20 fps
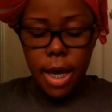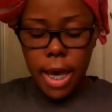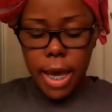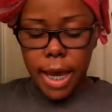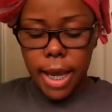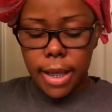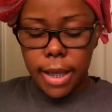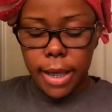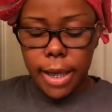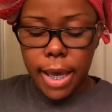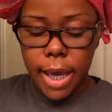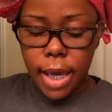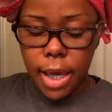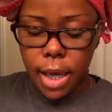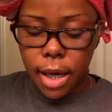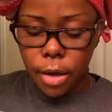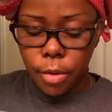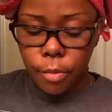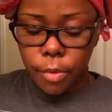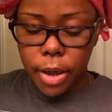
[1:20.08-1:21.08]
and it
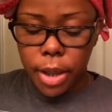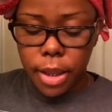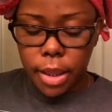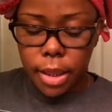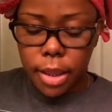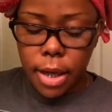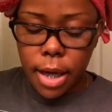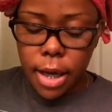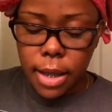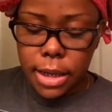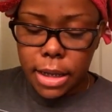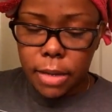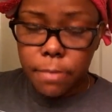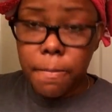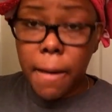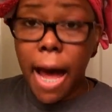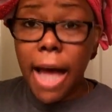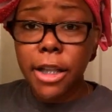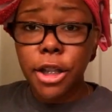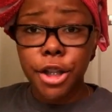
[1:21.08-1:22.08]
came with a
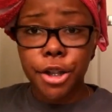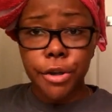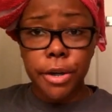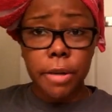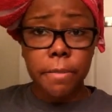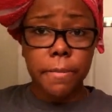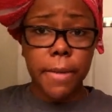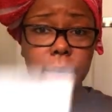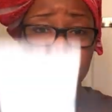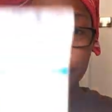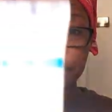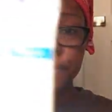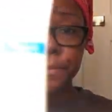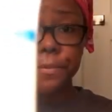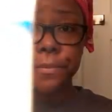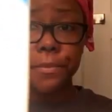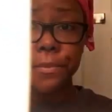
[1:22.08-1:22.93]
spot treatment